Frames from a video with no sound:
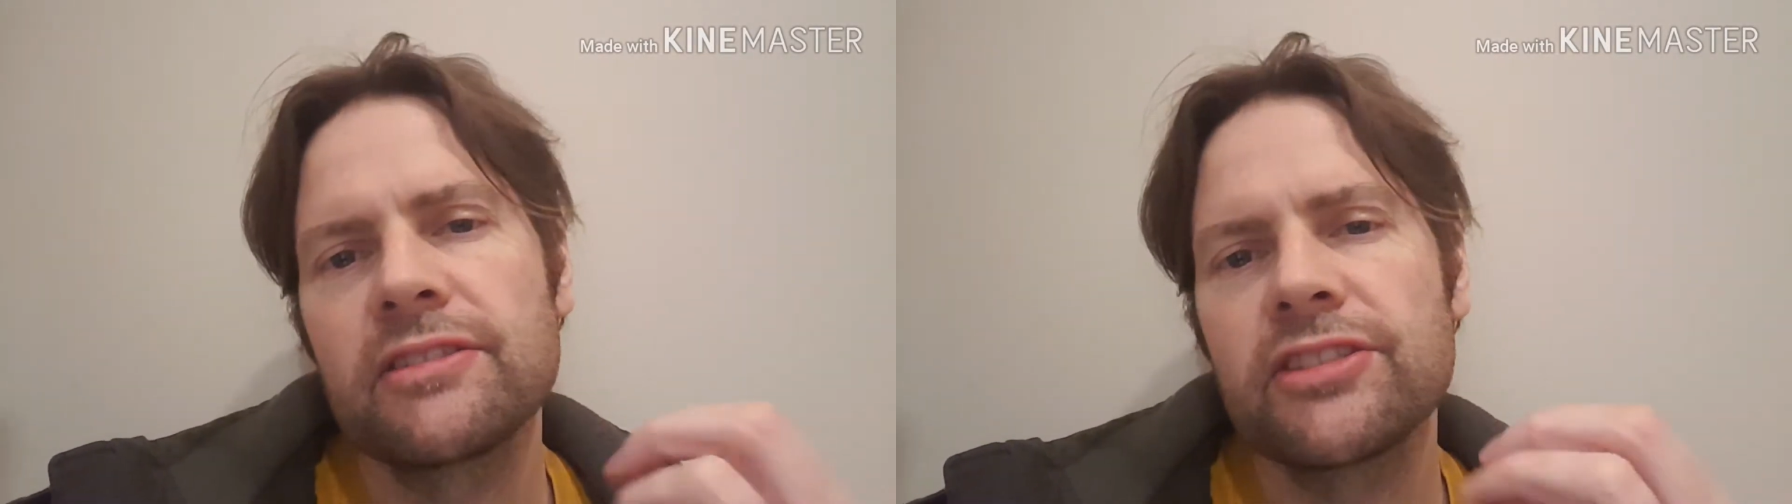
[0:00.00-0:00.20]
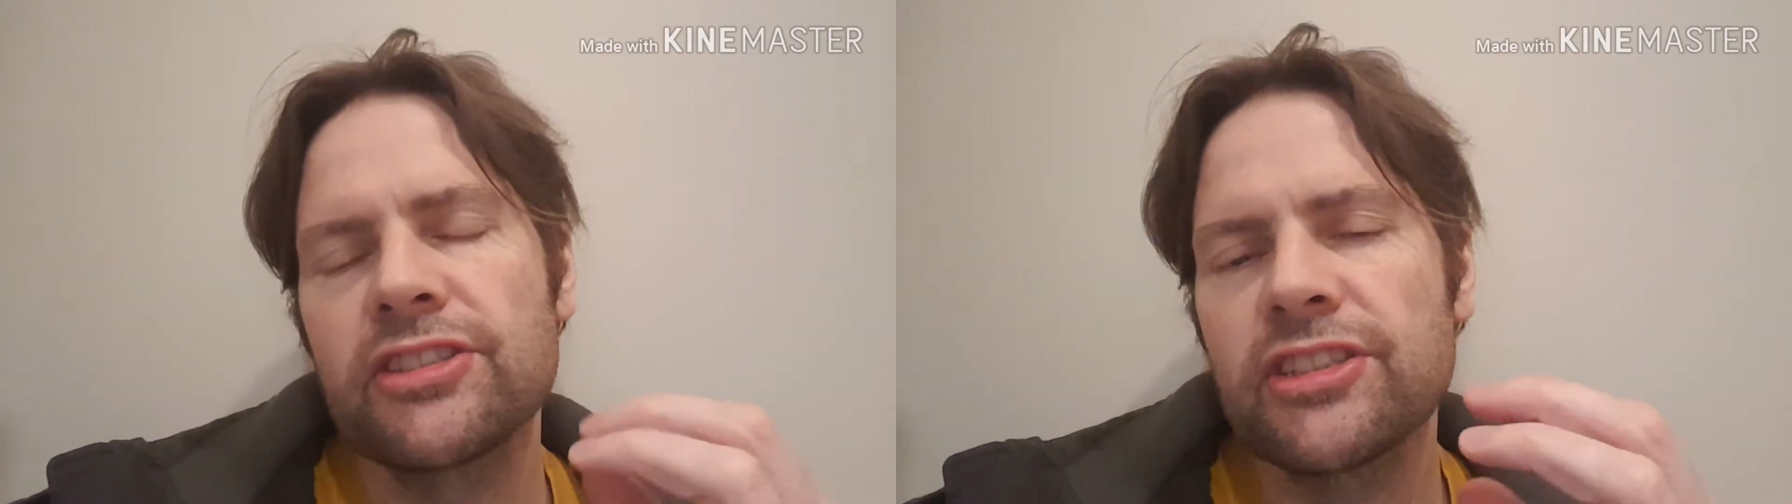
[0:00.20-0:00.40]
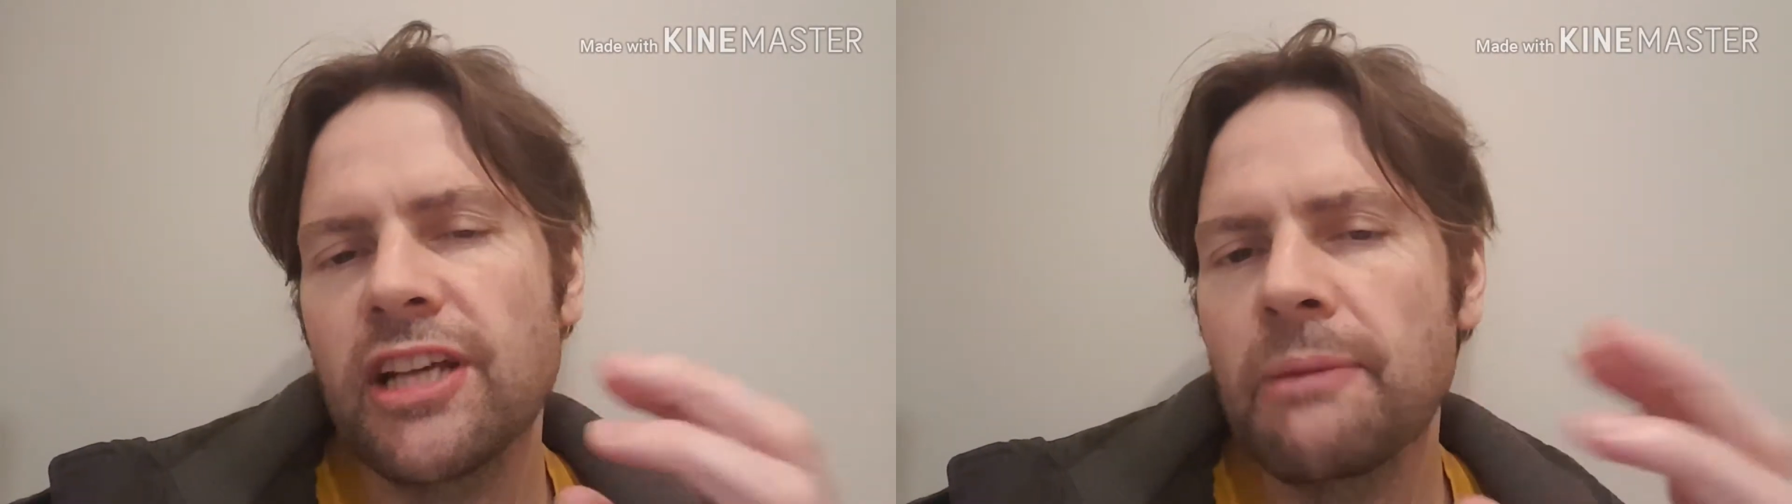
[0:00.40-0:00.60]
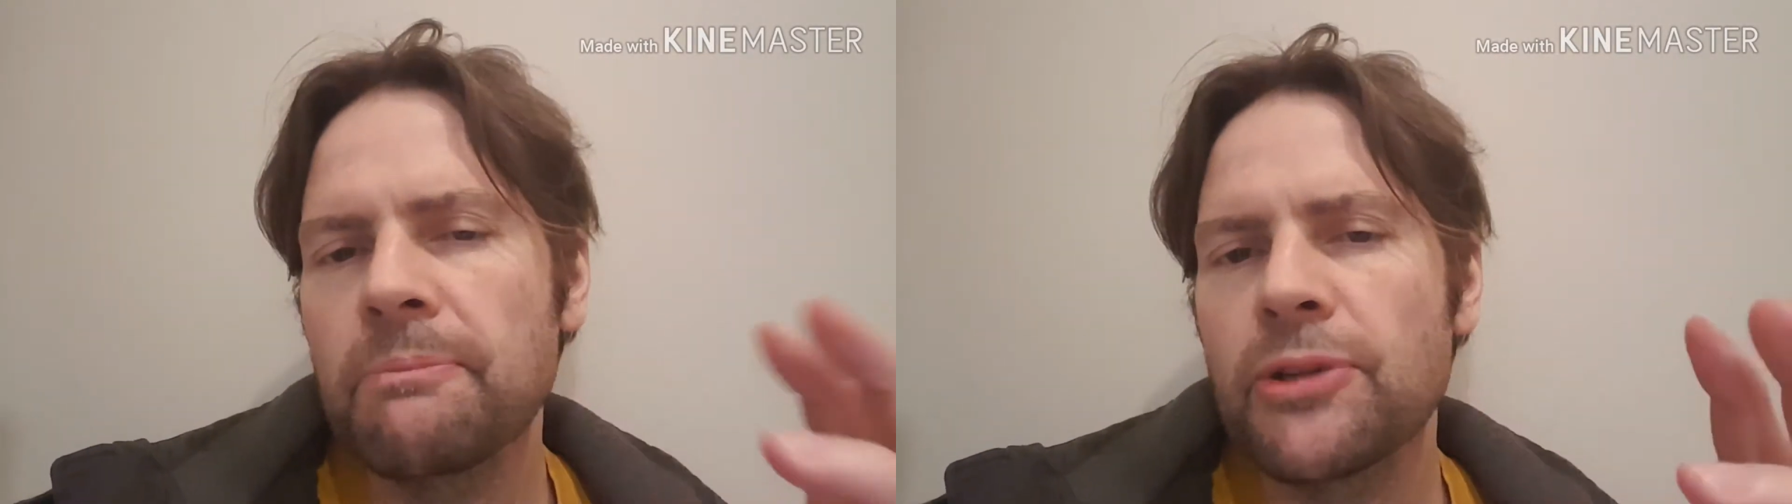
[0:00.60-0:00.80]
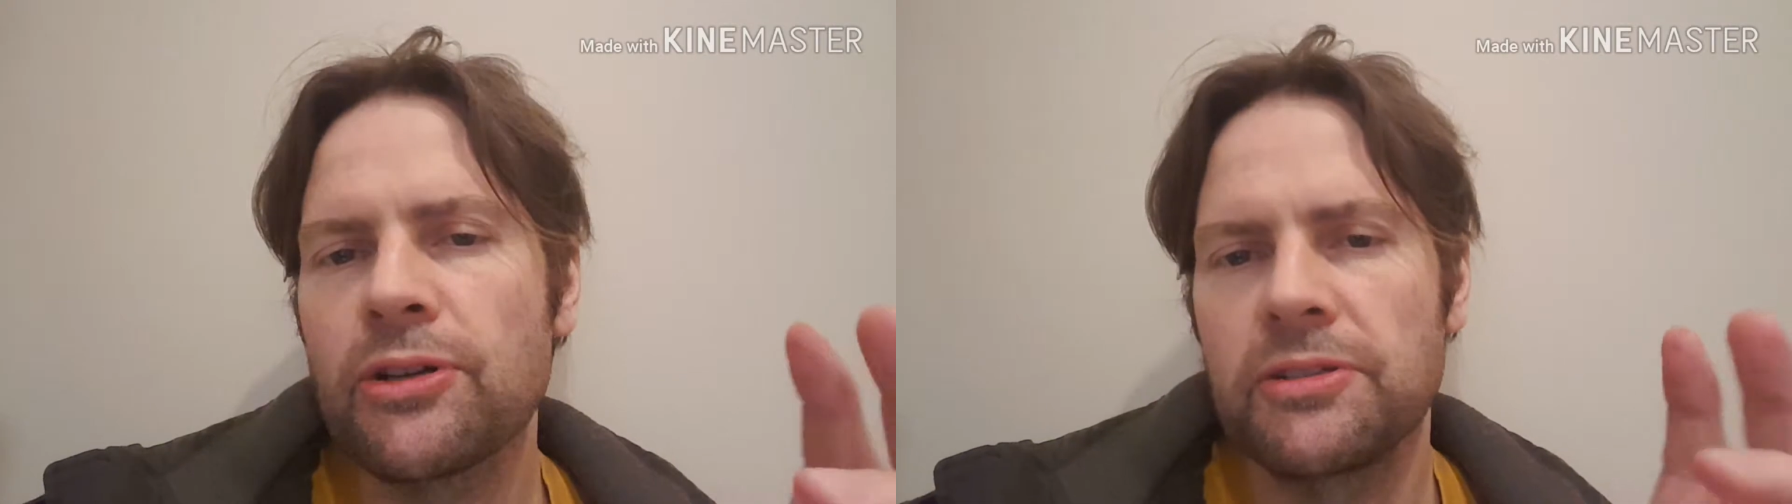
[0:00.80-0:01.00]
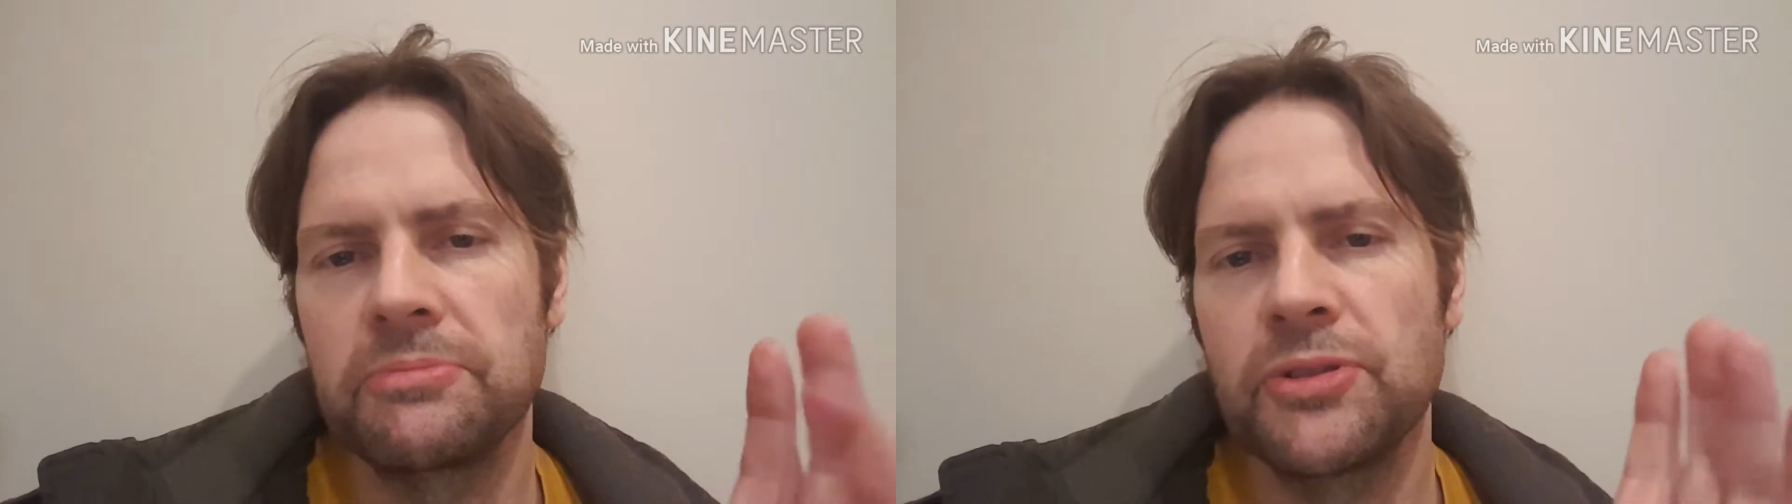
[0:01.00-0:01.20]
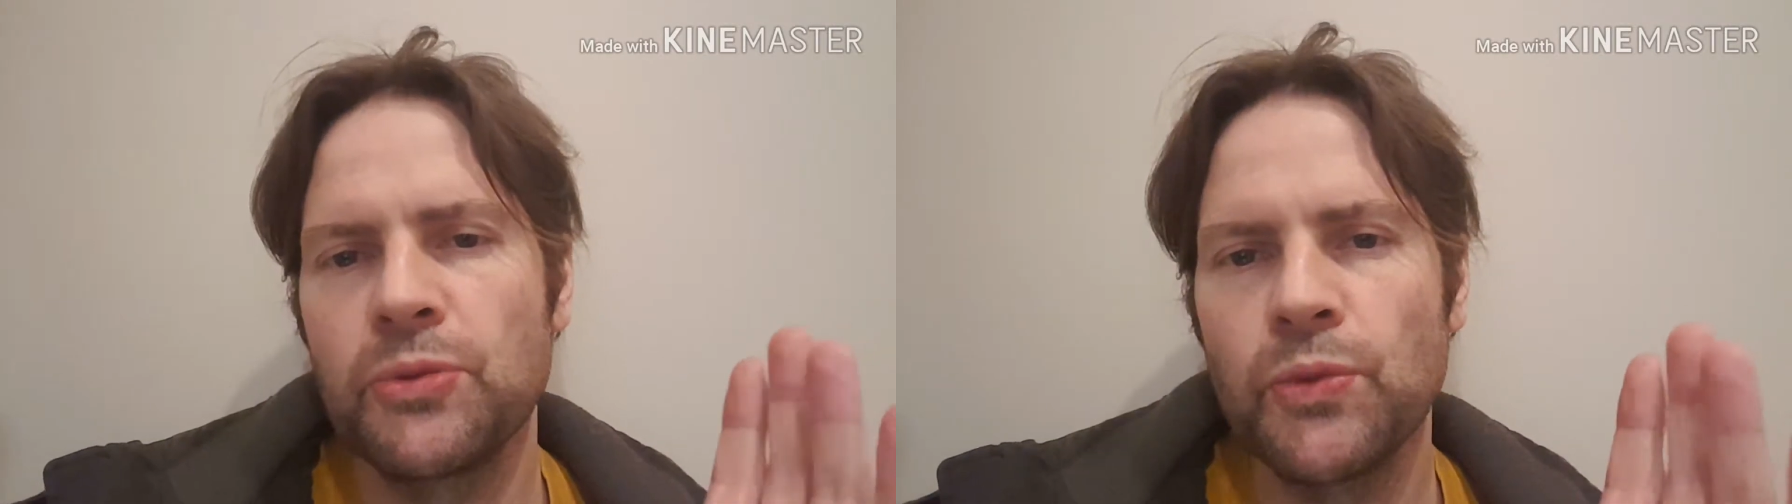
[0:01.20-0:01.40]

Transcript: sometimes